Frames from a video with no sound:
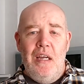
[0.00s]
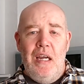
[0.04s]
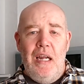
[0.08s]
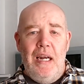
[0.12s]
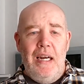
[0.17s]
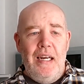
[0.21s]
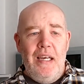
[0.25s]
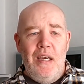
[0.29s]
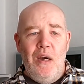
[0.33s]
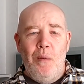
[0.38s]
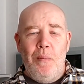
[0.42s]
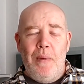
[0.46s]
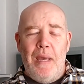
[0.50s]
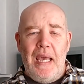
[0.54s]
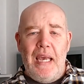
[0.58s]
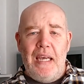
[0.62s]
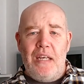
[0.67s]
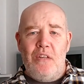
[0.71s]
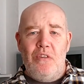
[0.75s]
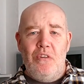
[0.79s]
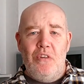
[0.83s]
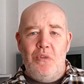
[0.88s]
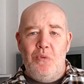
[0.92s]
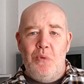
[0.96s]
a little bit
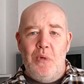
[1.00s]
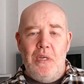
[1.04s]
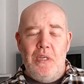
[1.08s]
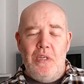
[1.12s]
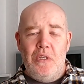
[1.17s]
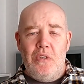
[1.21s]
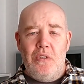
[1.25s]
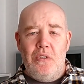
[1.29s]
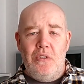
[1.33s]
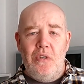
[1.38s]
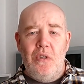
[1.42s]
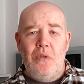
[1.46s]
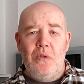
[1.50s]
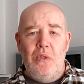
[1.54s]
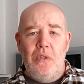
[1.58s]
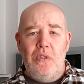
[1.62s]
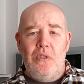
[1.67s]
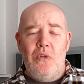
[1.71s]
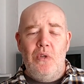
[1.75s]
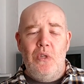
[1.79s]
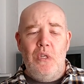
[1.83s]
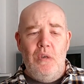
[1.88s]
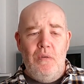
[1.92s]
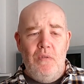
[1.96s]
extra to each to
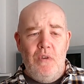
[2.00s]
the